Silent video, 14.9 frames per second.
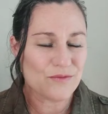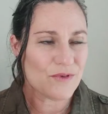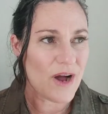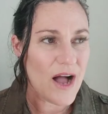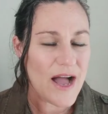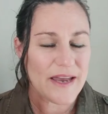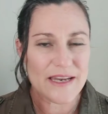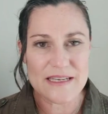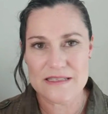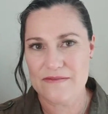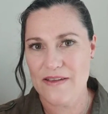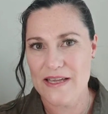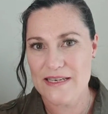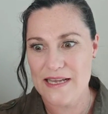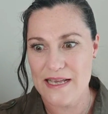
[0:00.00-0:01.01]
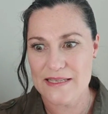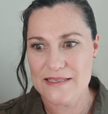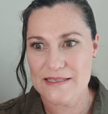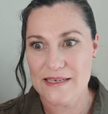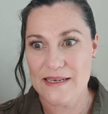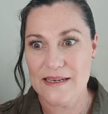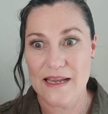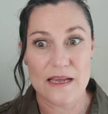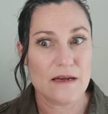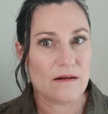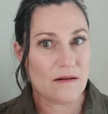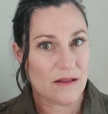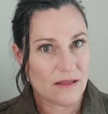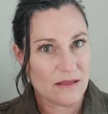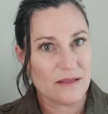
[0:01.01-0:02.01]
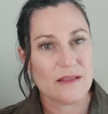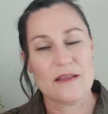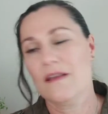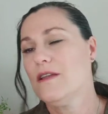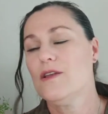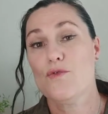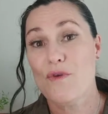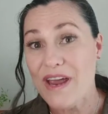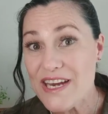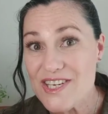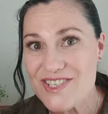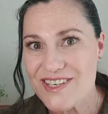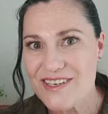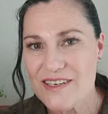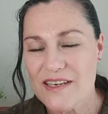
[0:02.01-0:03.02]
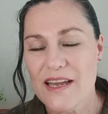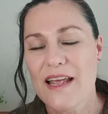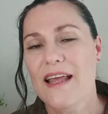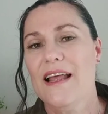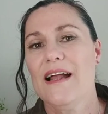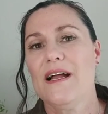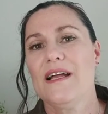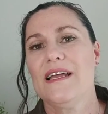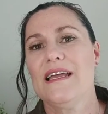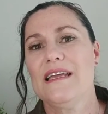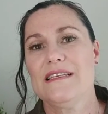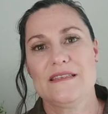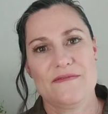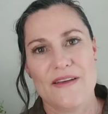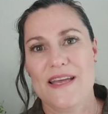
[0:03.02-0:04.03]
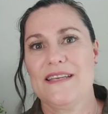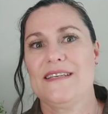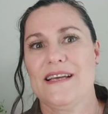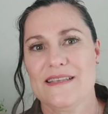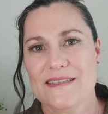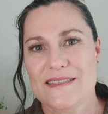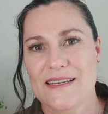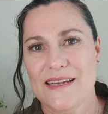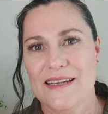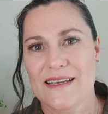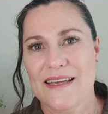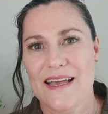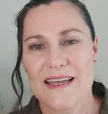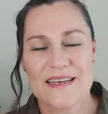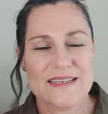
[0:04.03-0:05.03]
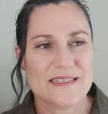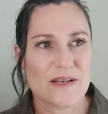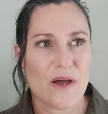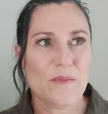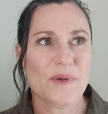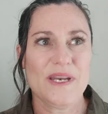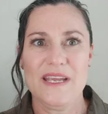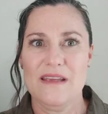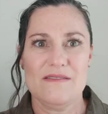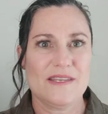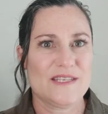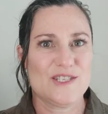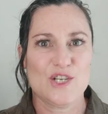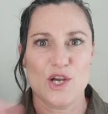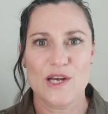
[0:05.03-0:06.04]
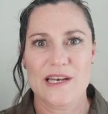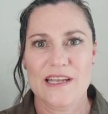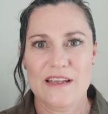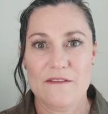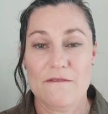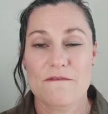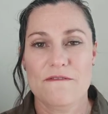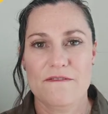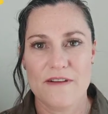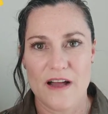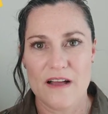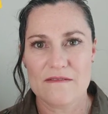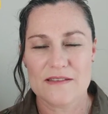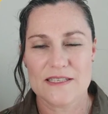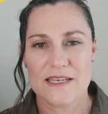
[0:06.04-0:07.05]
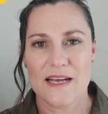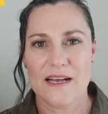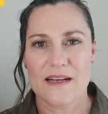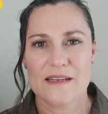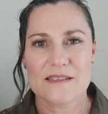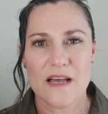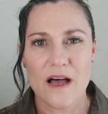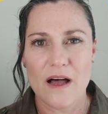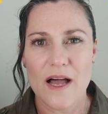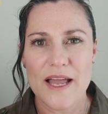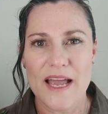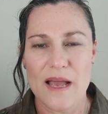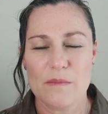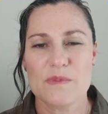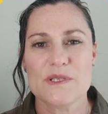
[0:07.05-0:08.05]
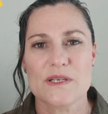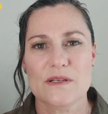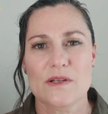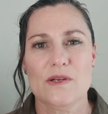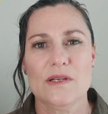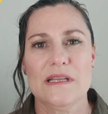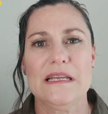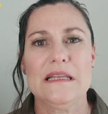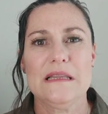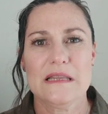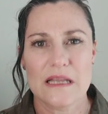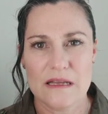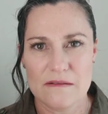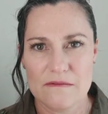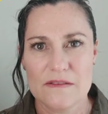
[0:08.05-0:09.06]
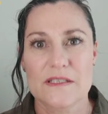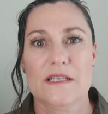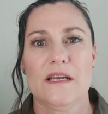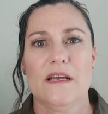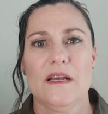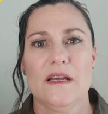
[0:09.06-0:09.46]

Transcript: writing's fantastic. And the narration is fantastic. And so I'm going to give this totally 5 stars. I absolutely loved